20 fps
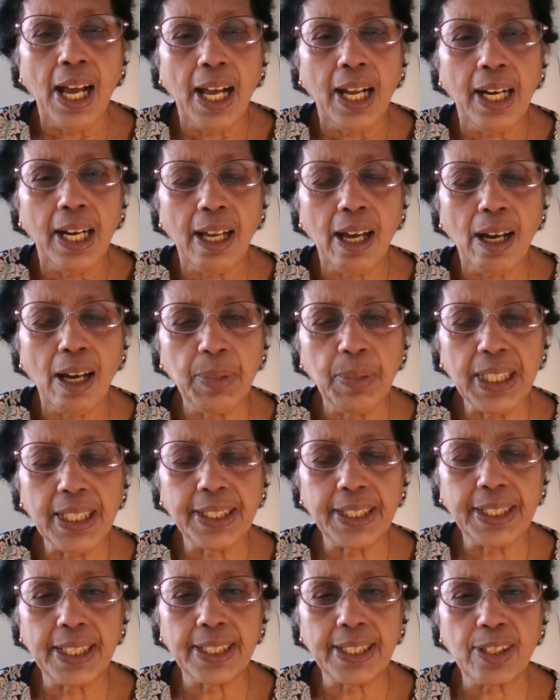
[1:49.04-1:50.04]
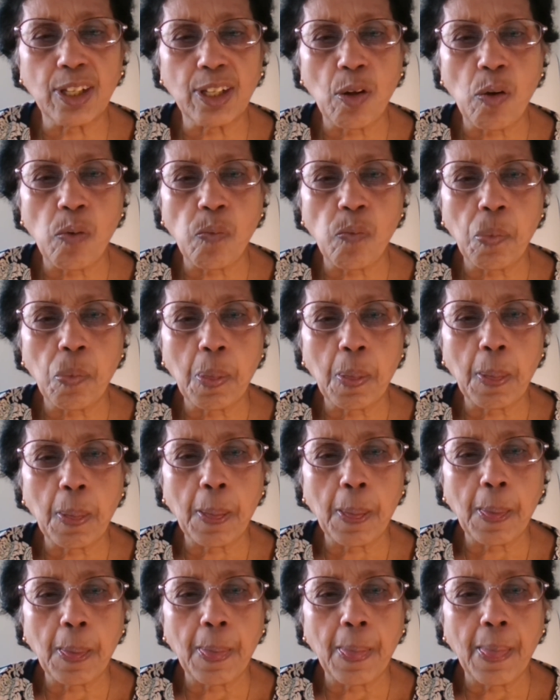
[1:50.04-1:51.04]
liabilities.
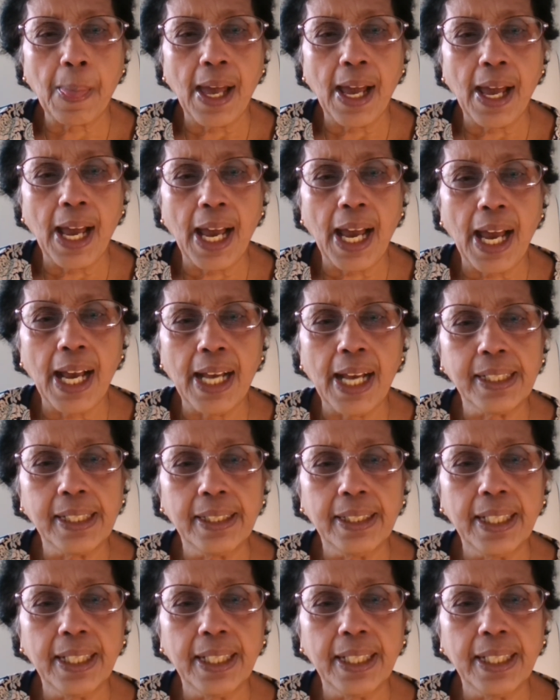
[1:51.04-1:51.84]
And